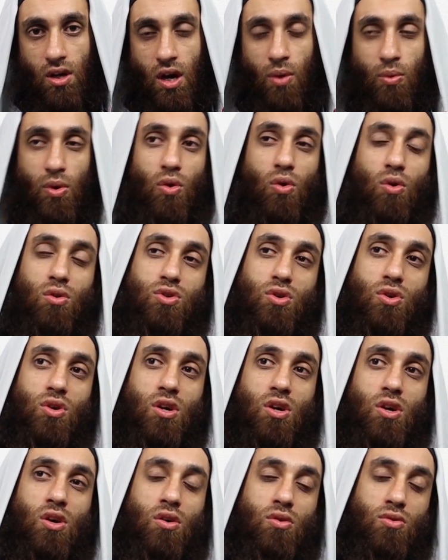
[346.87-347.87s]
And we're also
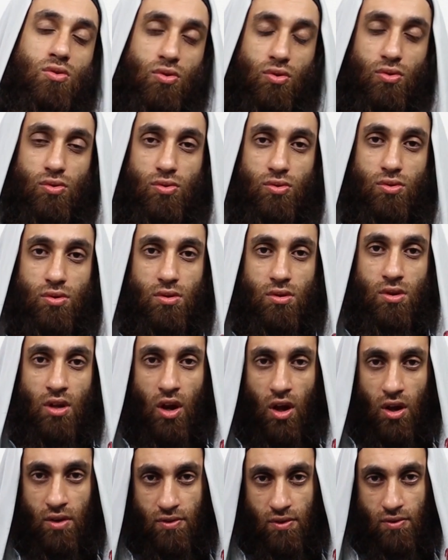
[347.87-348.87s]
going to go through the
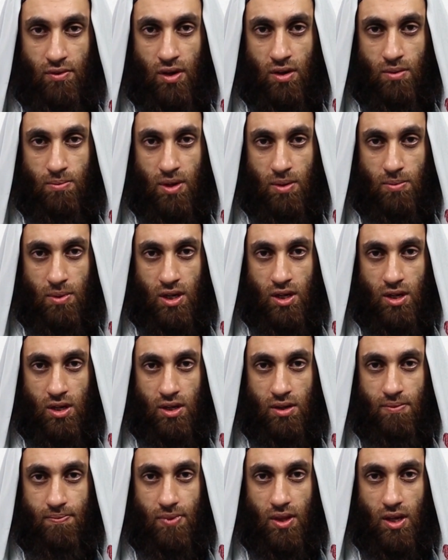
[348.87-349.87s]
life of
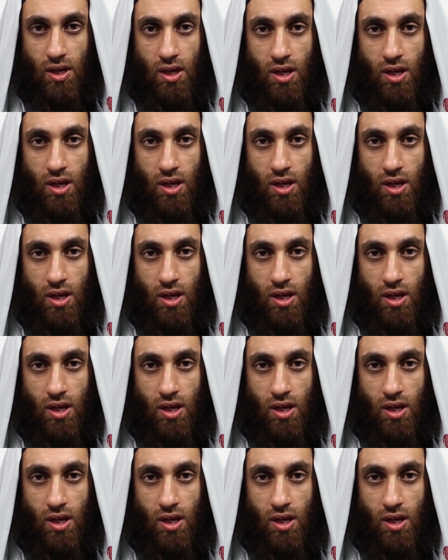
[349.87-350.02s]
Al-Barbahari,